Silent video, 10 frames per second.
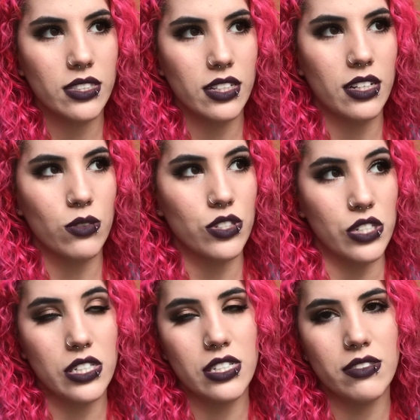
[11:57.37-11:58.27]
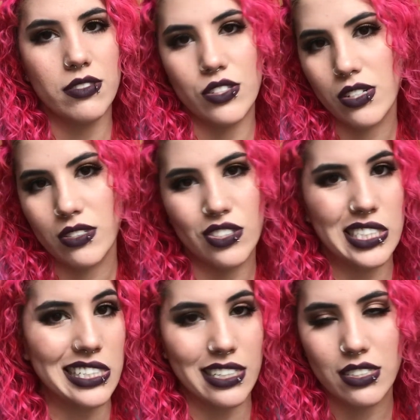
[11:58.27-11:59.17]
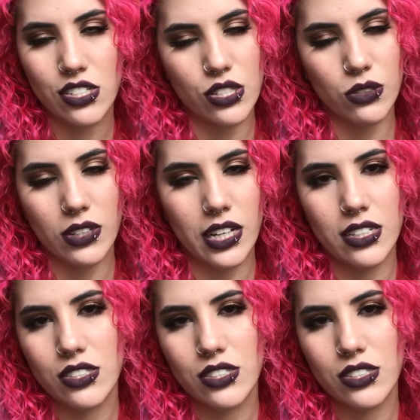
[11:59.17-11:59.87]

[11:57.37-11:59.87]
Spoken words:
an alternative. Just don't get it.